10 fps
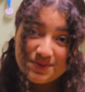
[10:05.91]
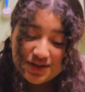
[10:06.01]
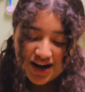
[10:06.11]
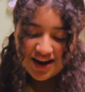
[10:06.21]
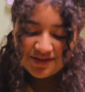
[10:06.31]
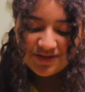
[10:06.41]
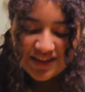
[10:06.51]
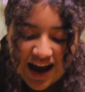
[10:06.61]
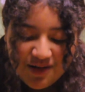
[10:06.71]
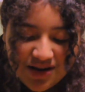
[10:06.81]
episode, I had
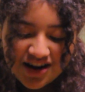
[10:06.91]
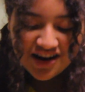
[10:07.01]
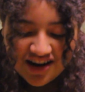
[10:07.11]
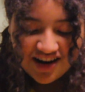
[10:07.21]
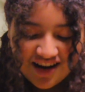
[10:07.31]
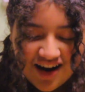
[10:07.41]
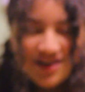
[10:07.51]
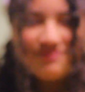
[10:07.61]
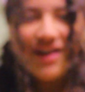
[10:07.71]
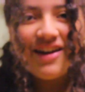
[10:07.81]
flour
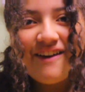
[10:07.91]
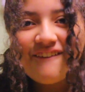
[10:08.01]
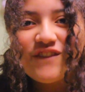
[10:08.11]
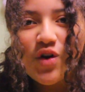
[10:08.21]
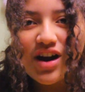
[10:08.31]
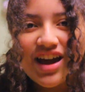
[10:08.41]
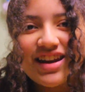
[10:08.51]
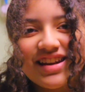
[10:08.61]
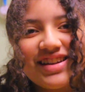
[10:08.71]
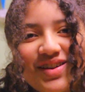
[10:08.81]
on my
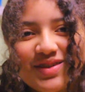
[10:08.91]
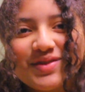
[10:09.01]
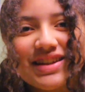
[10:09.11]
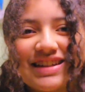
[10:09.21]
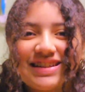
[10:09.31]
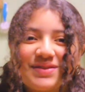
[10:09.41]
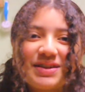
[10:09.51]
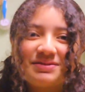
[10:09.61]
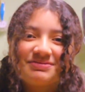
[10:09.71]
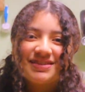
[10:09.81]
forehead, and no one was gonna tell me.